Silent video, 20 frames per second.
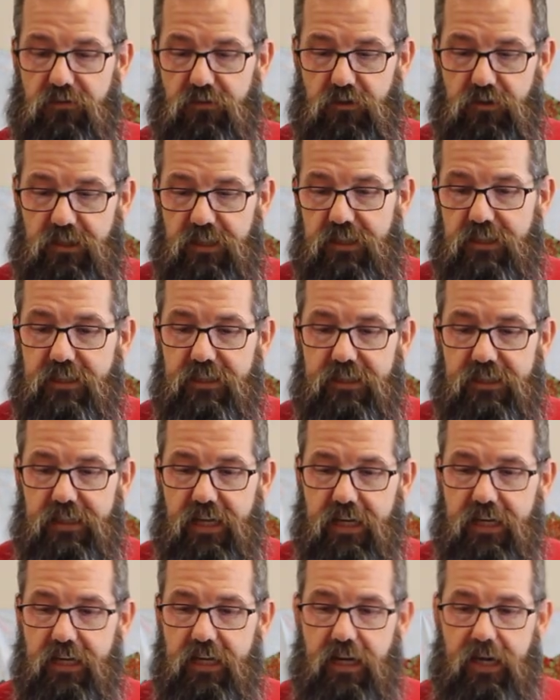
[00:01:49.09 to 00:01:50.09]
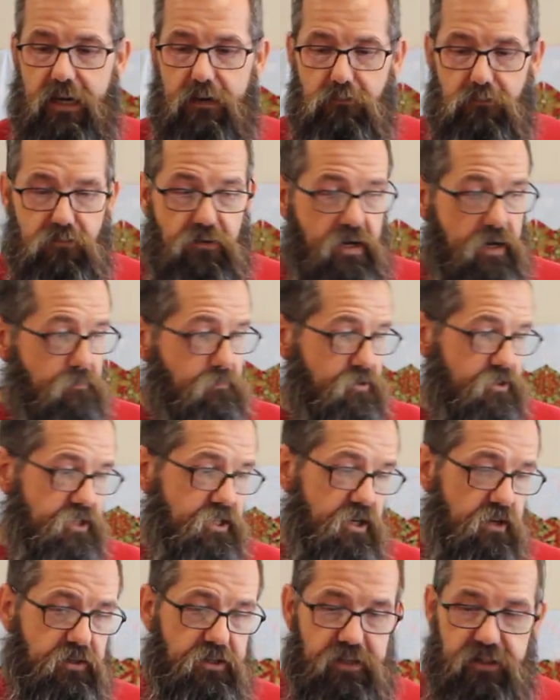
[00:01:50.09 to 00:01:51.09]
for just a second and I'm gonna
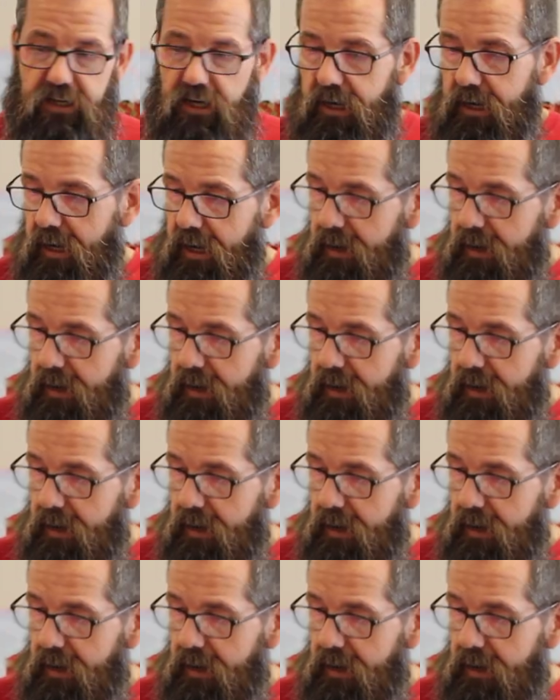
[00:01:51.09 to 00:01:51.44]
show you the